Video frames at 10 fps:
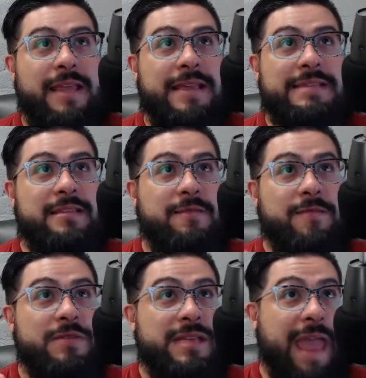the
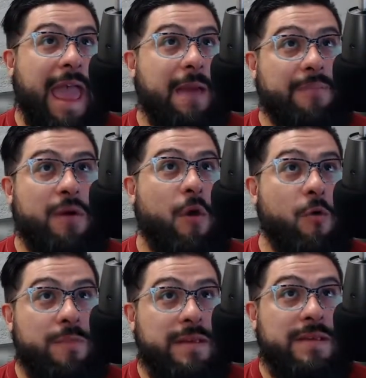first app
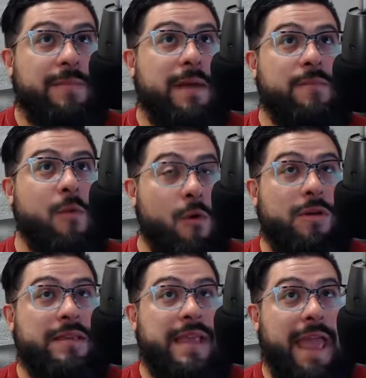opened by
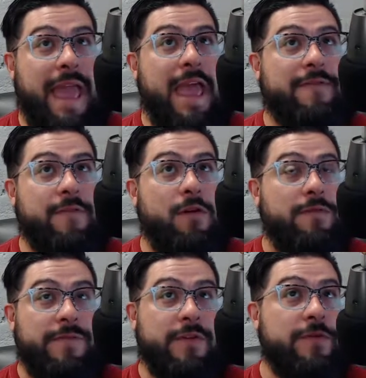more than half of
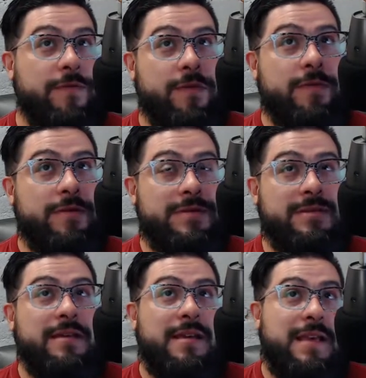all video
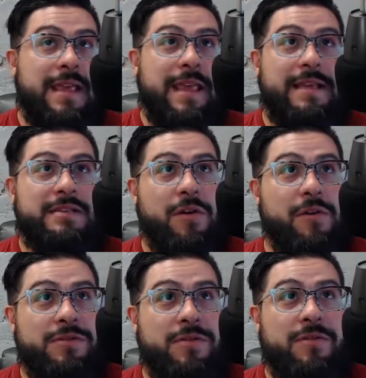viewers, it is
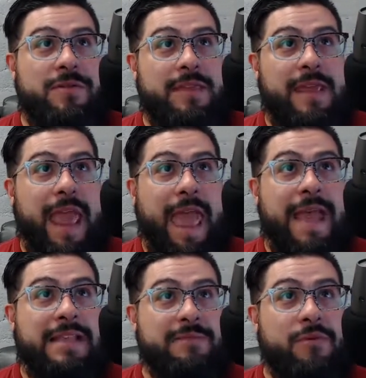also the
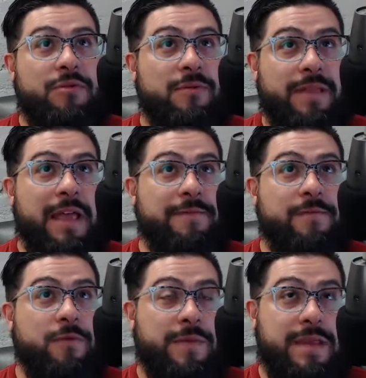ad-supported
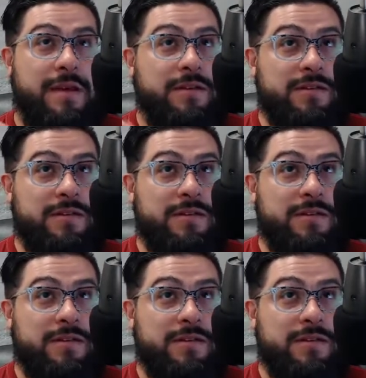platform young